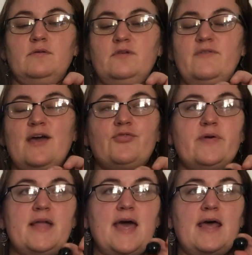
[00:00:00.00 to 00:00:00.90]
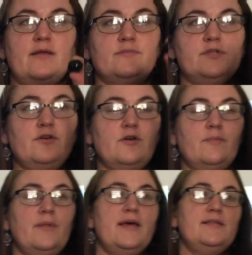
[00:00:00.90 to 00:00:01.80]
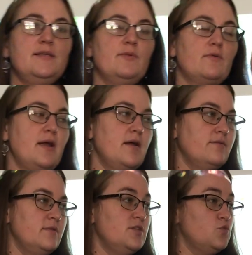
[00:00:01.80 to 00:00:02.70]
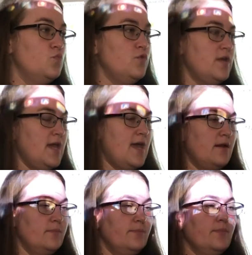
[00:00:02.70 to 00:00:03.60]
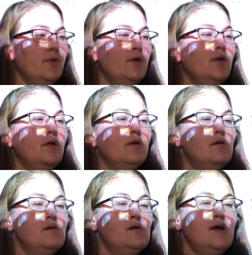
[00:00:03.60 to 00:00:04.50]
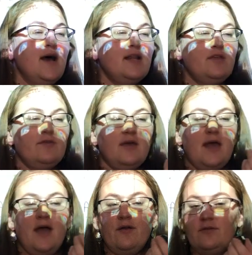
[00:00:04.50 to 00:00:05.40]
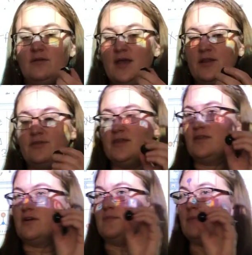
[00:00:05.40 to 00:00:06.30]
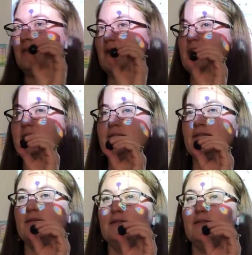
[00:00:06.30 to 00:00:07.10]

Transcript: you've got 3 atoms, and you're going to place them around this one atom. How do you think they're going to be placed?